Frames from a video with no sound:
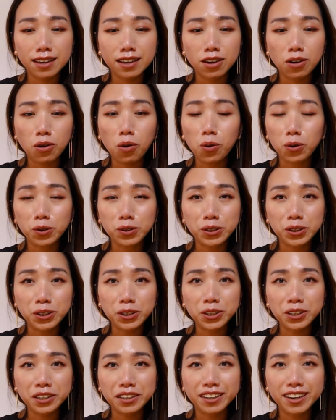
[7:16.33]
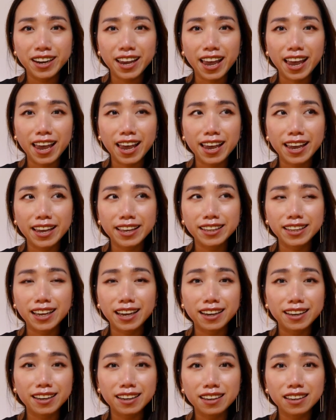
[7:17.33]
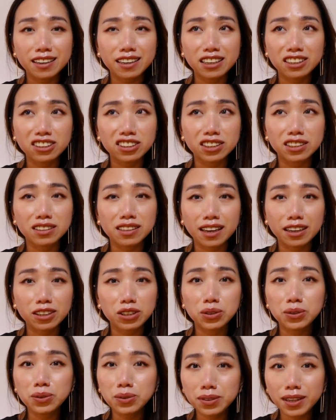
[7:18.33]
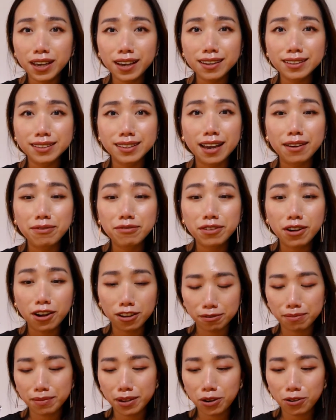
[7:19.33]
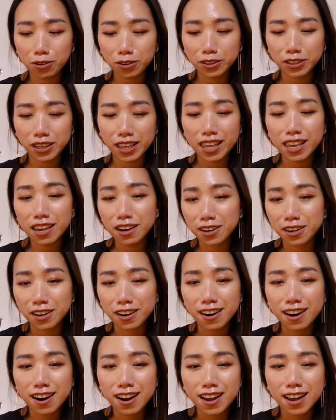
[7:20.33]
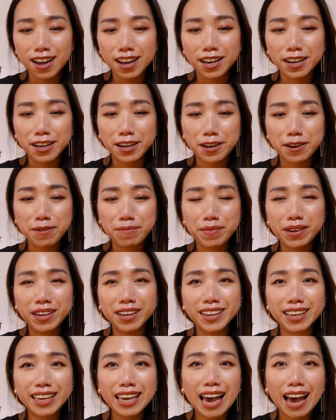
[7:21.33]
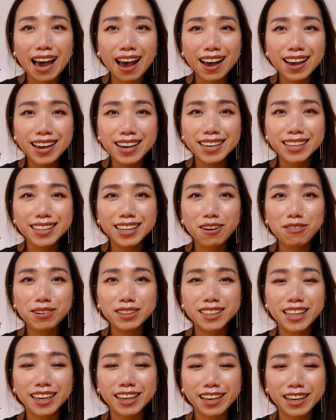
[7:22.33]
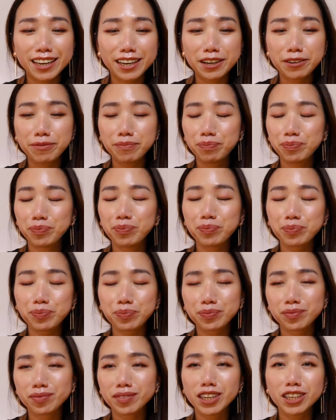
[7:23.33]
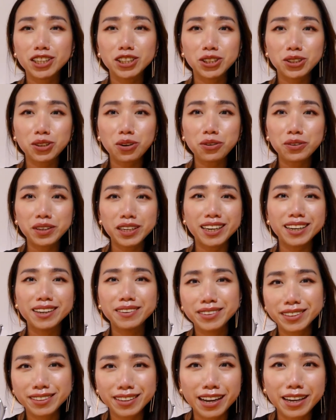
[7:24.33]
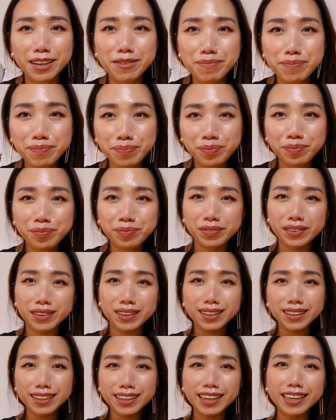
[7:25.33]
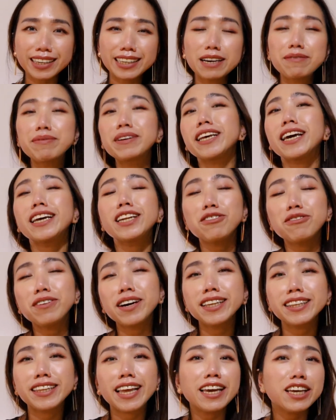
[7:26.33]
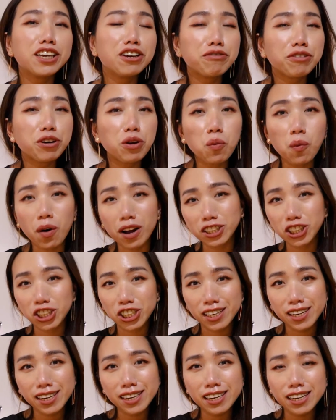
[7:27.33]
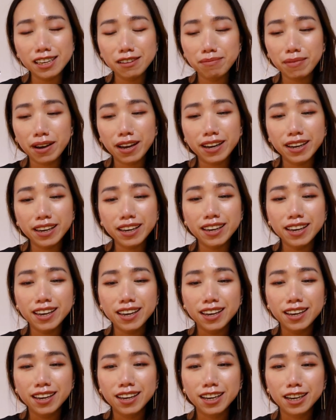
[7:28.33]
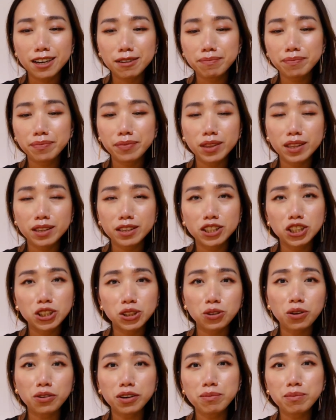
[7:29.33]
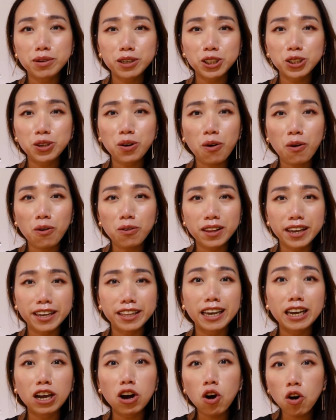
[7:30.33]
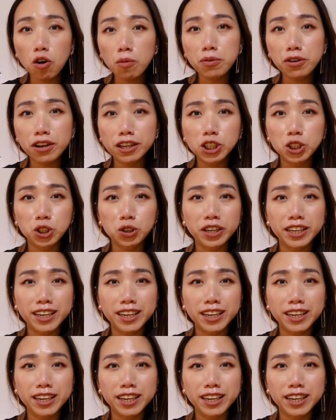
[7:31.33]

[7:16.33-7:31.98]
order, and in just like 2 days I've got my order here. Yeah, that was like a story time. Yeah, but anyway, thank you for watching in my Tory Burch haul, and I hope you enjoyed